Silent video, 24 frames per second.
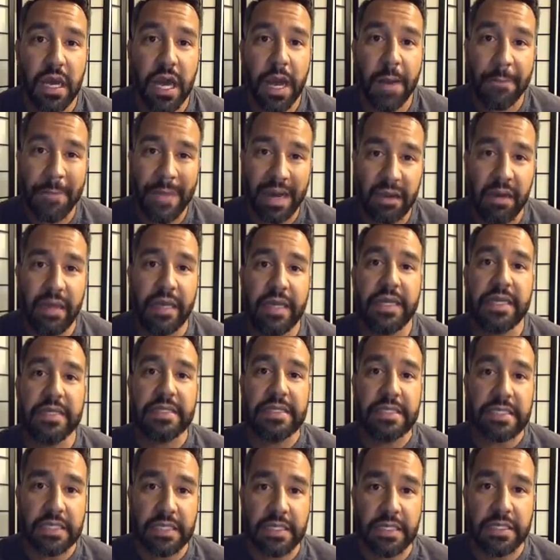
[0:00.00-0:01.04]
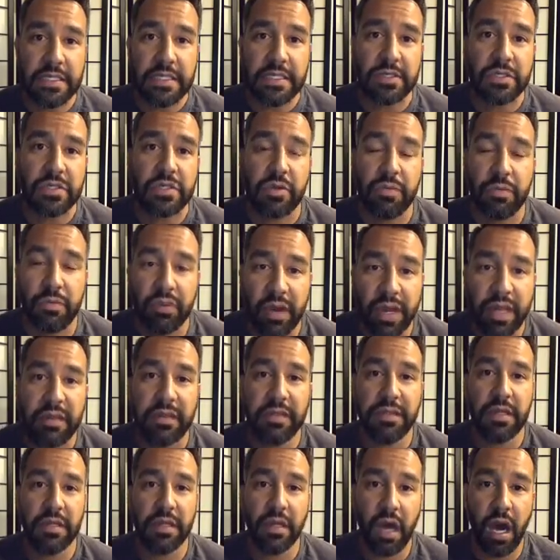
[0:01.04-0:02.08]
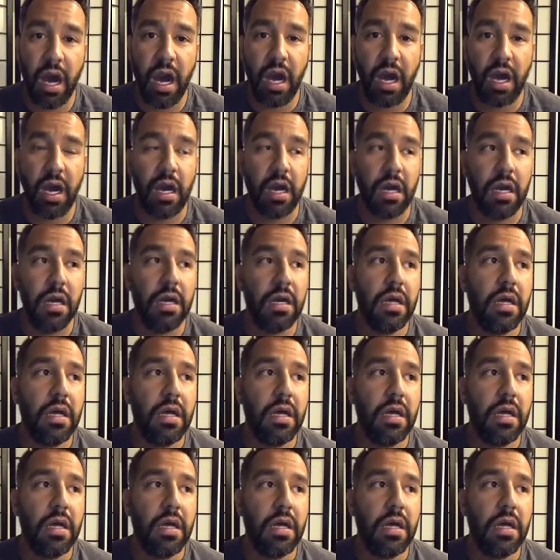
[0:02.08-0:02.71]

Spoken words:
American citizens who break the law